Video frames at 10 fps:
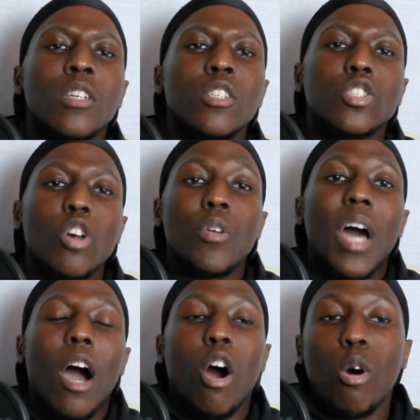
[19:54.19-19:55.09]
So
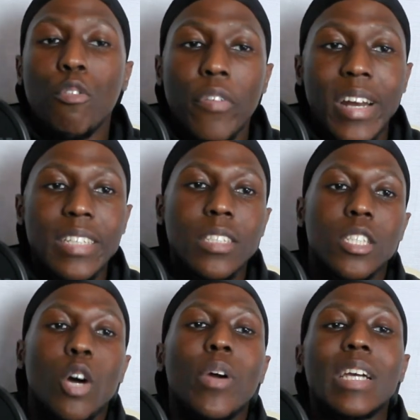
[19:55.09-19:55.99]
that hopefully
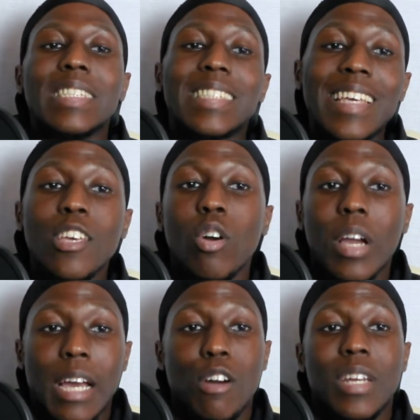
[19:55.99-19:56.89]
someone can see your
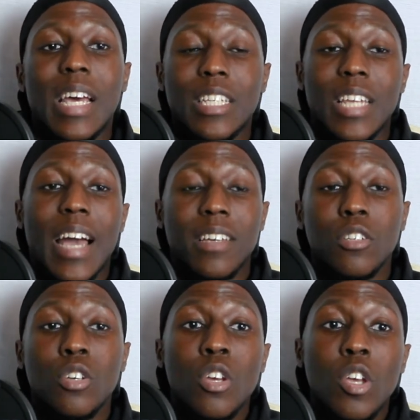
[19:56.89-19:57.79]
gown and like
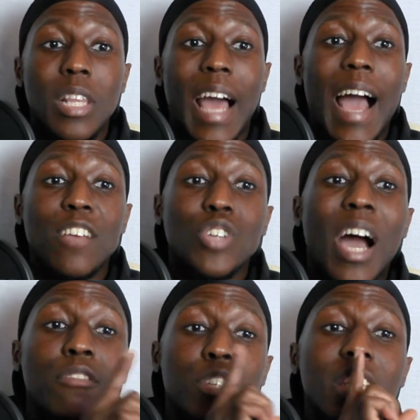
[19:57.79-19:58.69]
Like you
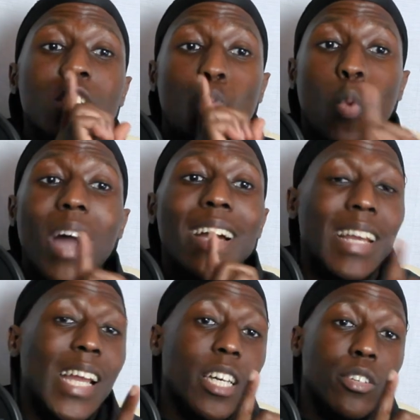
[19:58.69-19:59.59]
have, you need one
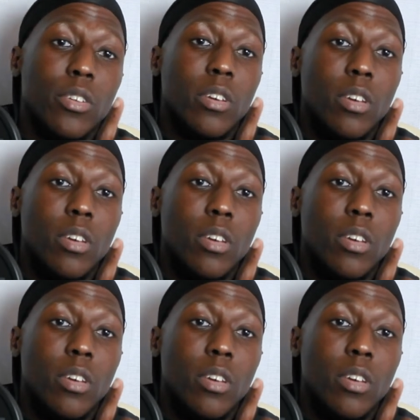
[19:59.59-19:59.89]
client,